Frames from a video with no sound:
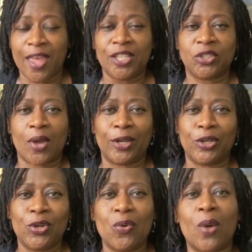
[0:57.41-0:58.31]
So I
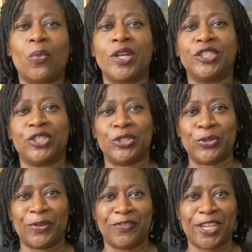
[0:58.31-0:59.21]
knew I wanted to
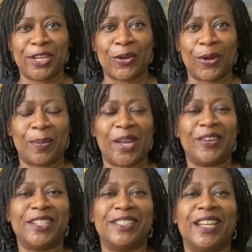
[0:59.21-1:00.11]
do a video about
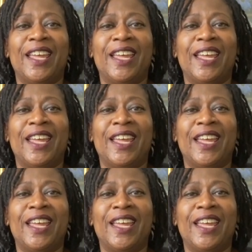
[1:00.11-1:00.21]
it.